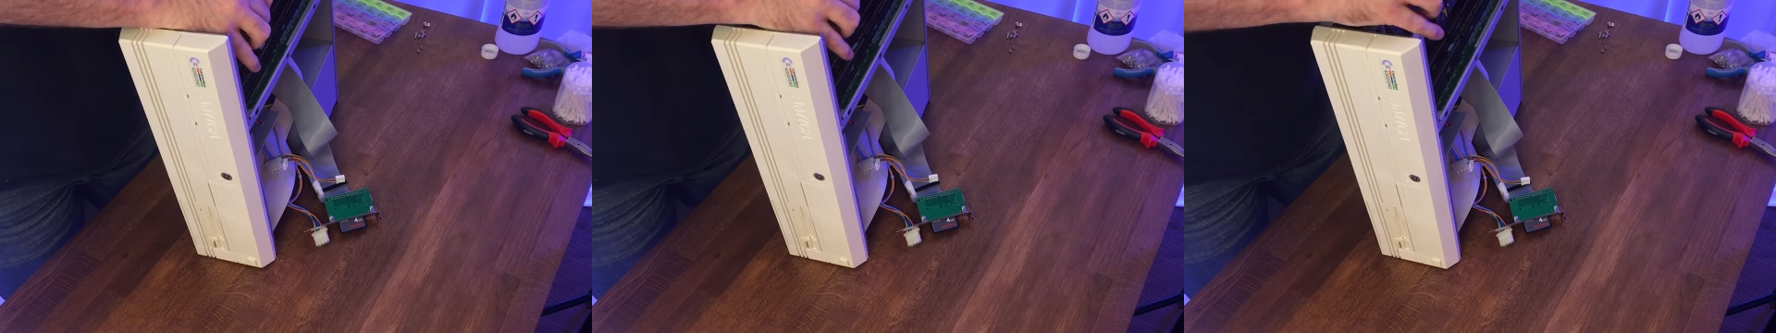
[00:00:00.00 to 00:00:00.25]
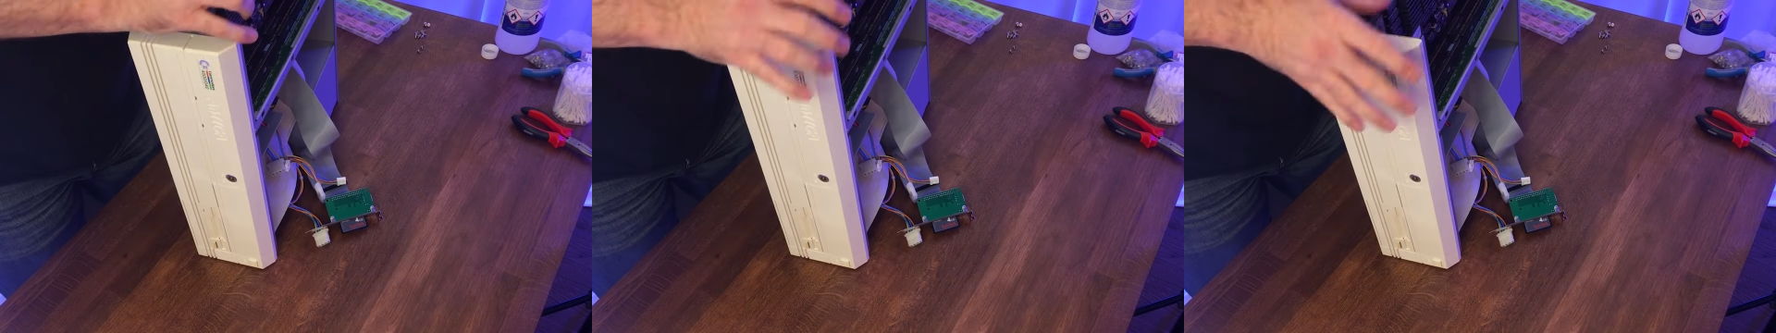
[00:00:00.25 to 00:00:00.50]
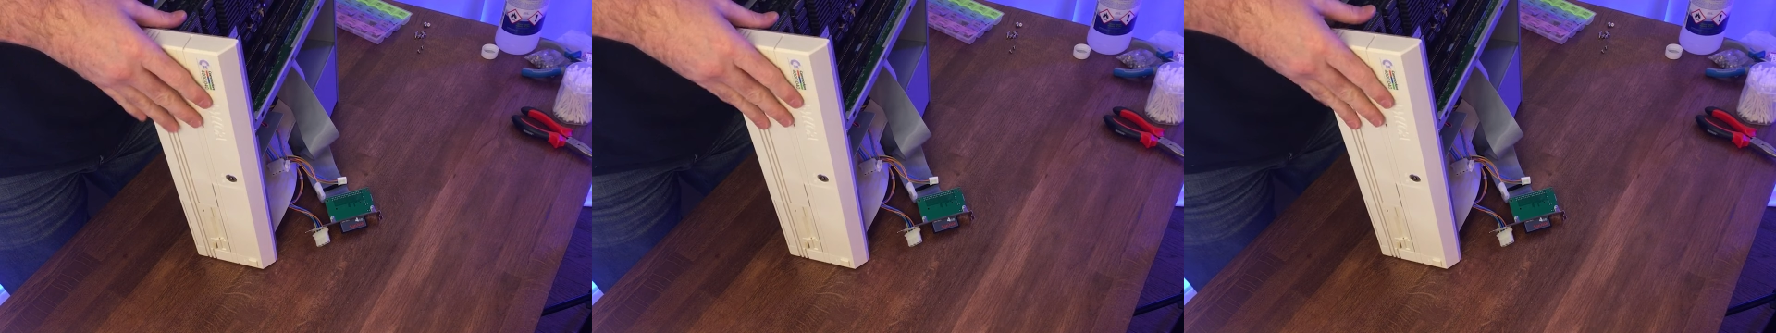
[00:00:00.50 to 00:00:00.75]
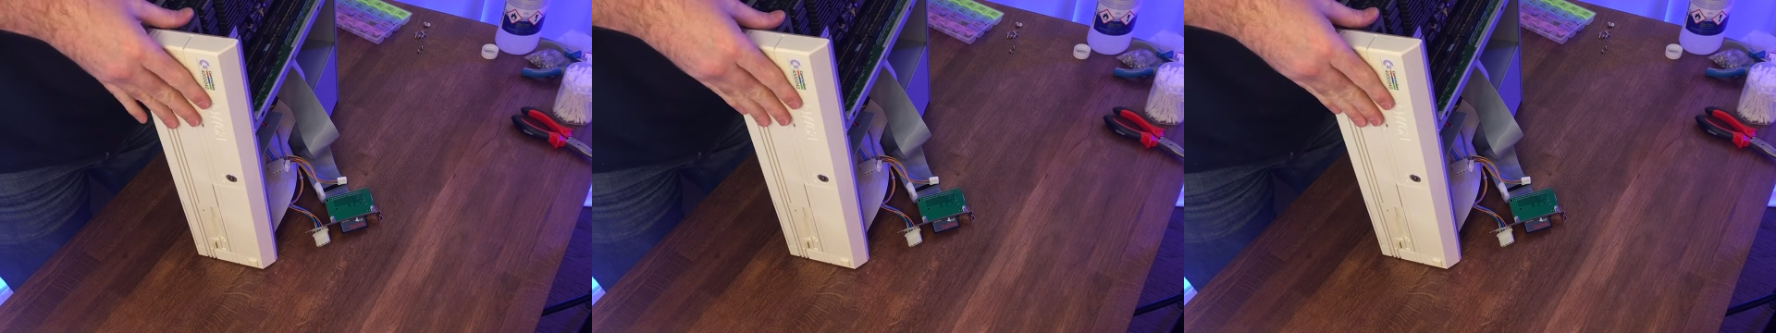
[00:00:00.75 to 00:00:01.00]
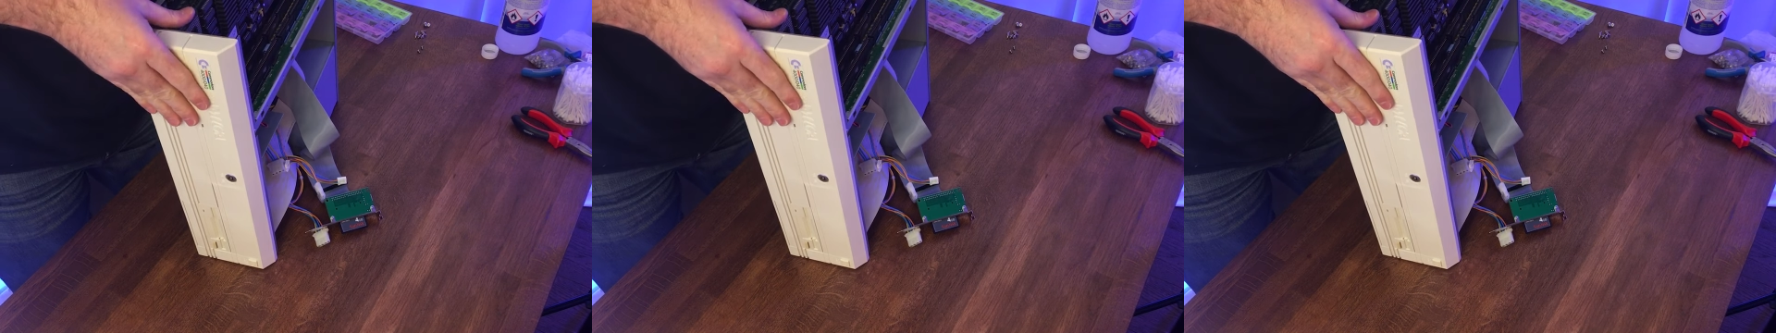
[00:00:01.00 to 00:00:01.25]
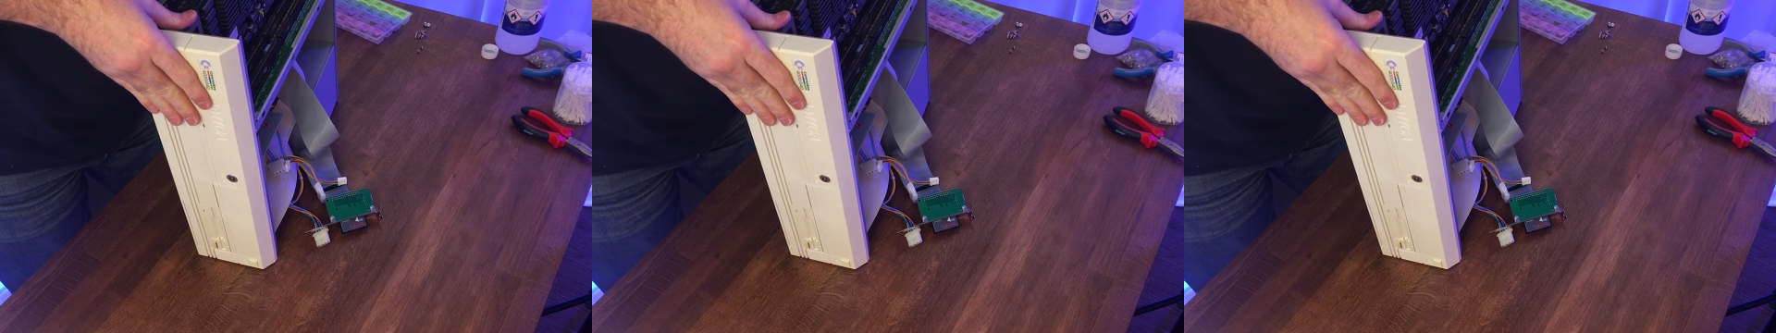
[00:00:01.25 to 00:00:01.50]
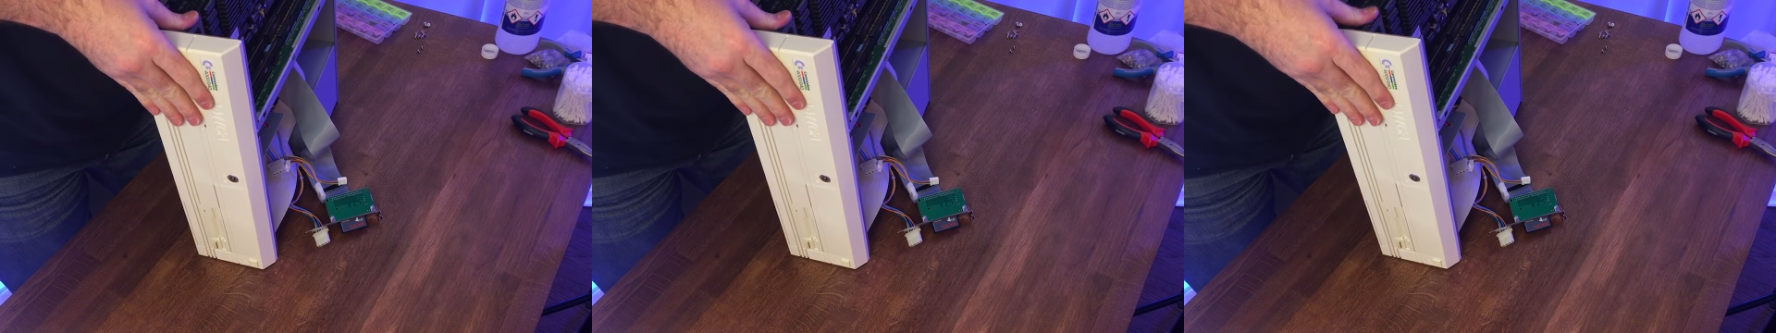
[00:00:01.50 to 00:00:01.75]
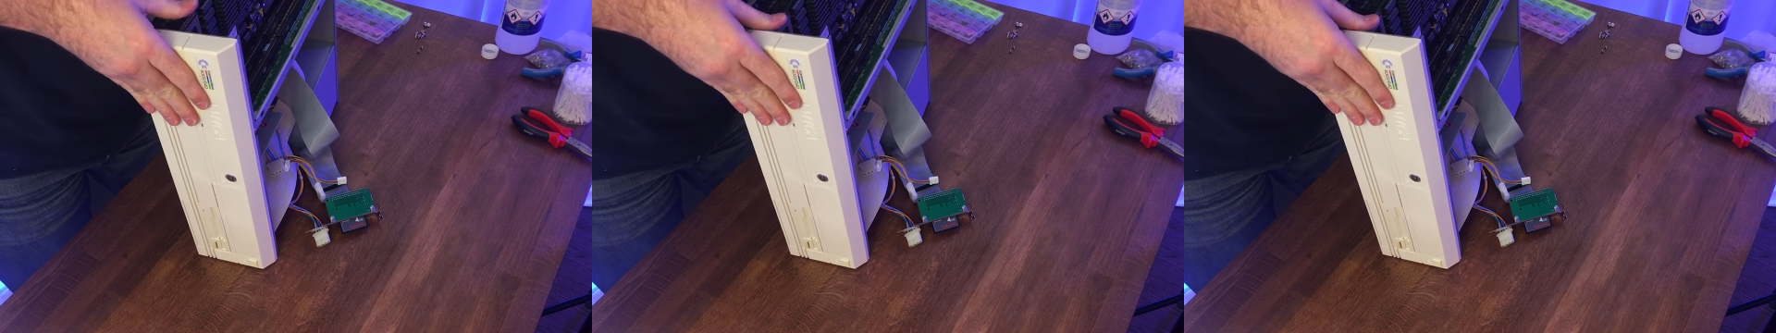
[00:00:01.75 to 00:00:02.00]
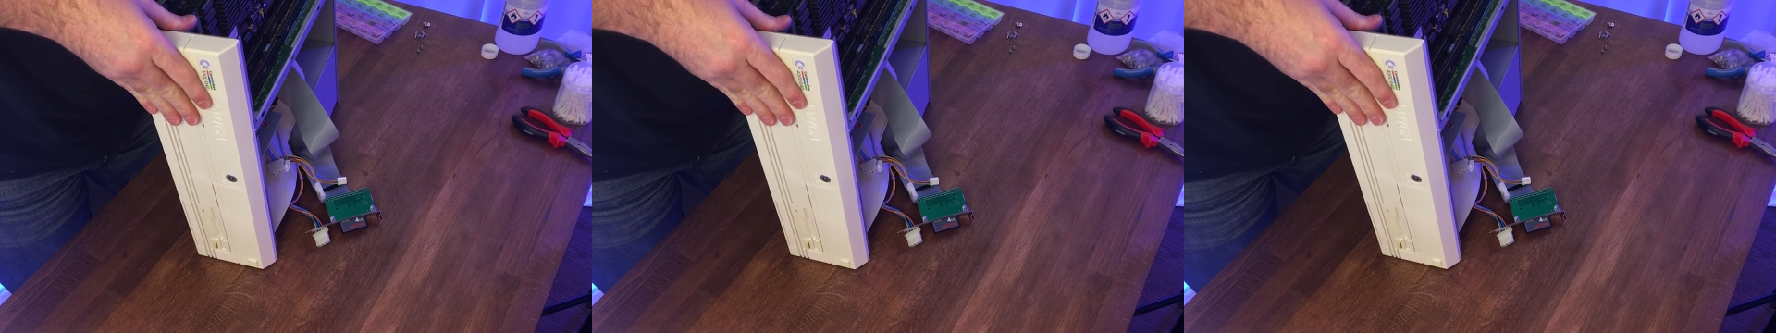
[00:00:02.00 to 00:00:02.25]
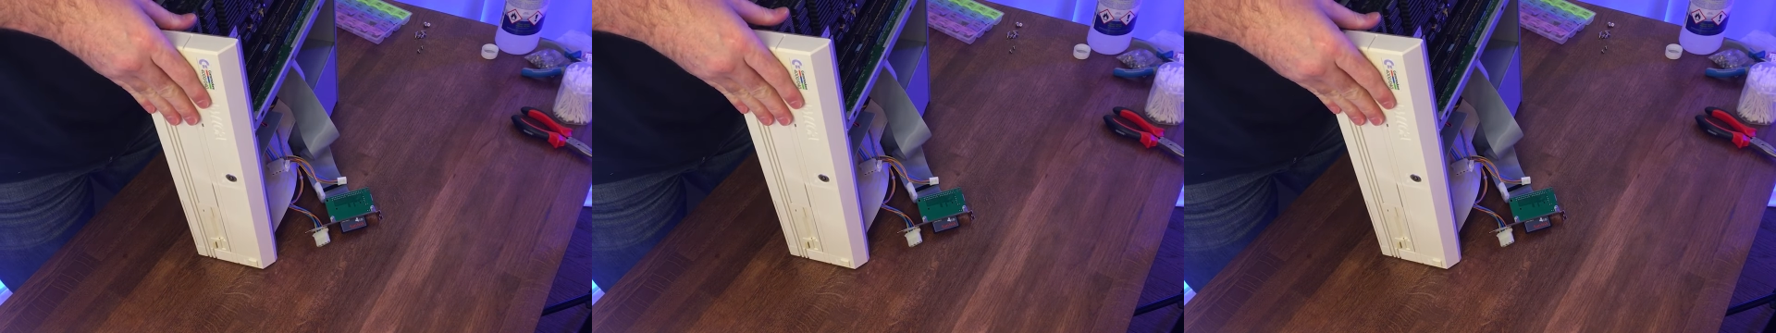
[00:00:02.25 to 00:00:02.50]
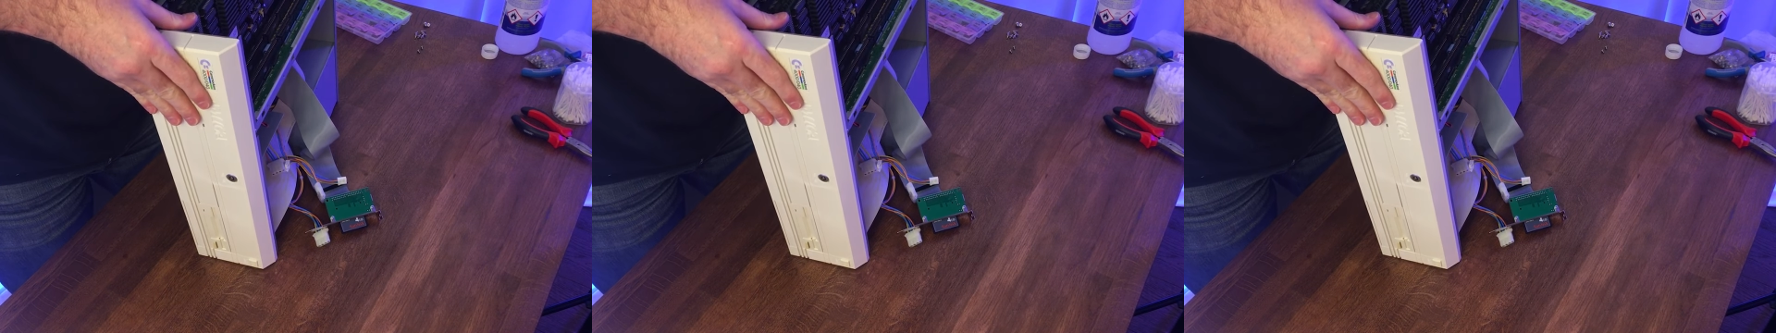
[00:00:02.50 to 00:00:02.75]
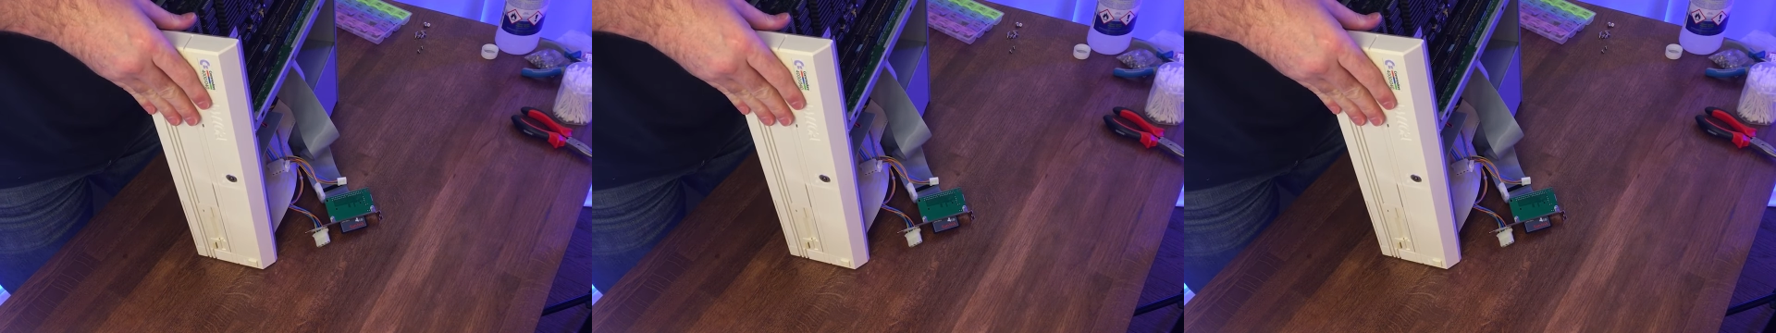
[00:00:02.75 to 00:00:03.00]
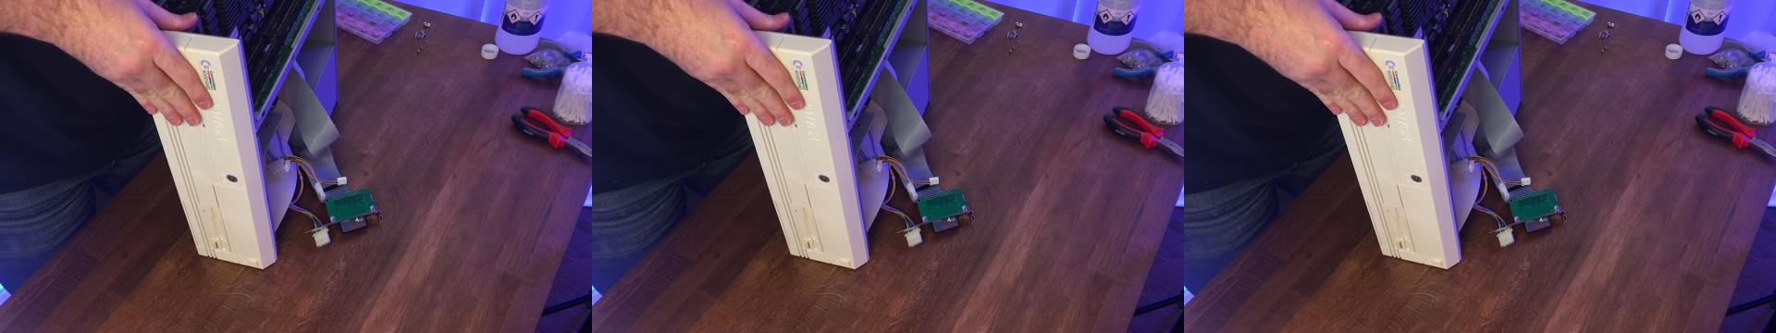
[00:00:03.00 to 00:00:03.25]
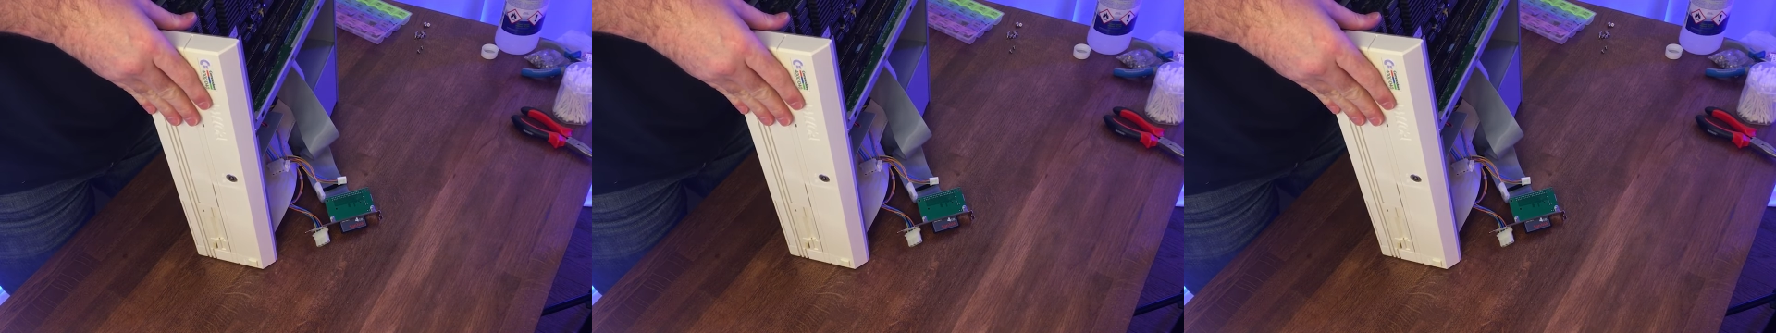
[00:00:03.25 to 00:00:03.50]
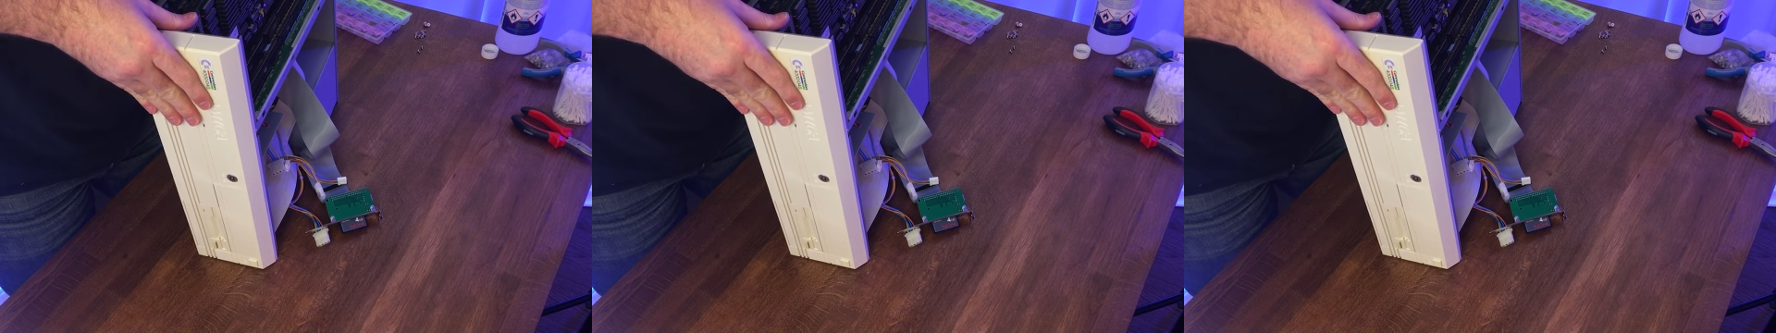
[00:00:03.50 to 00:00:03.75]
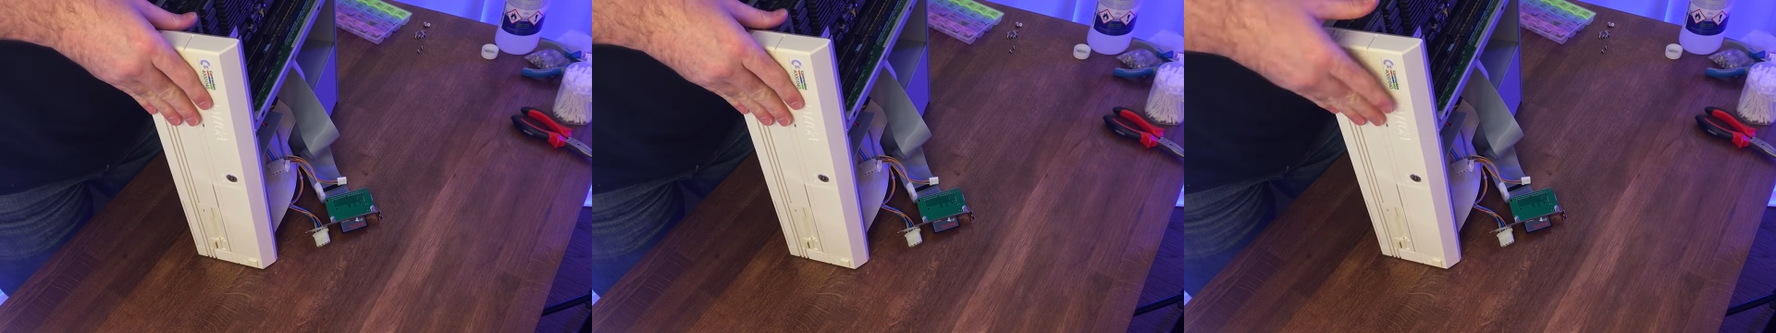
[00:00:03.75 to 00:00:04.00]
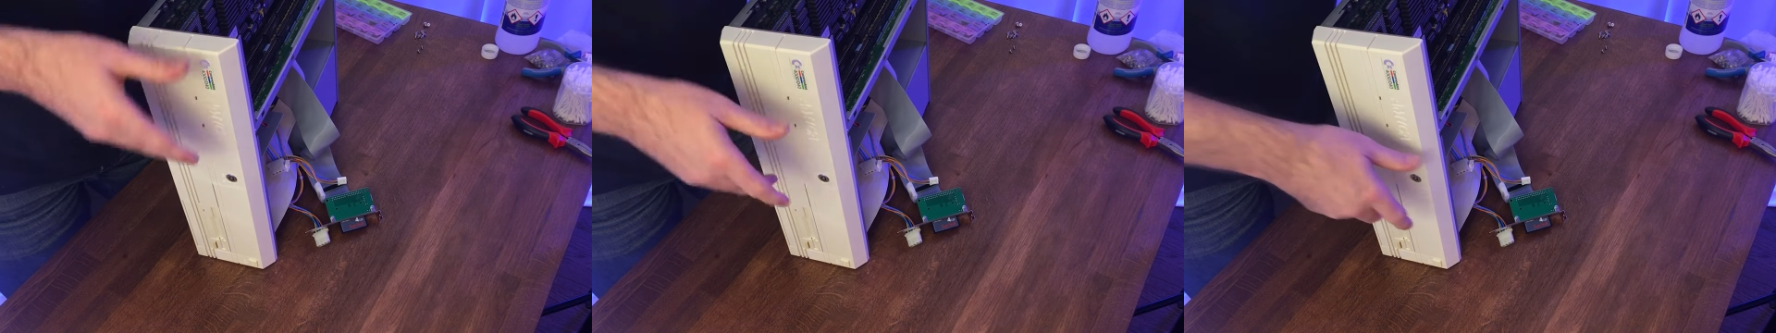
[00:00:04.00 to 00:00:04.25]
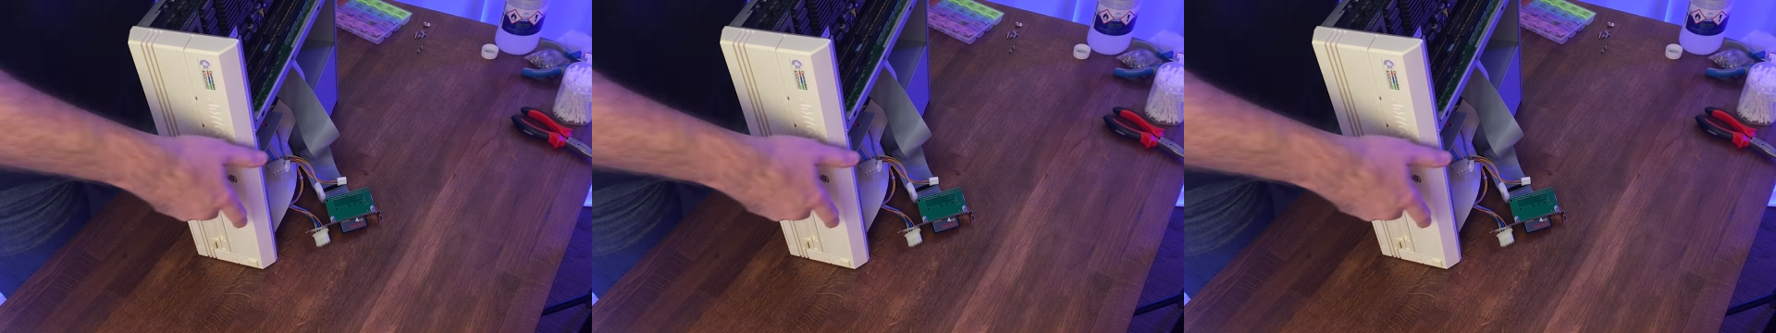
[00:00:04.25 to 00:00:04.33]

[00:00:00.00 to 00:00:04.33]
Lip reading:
[unreadable: no face in view]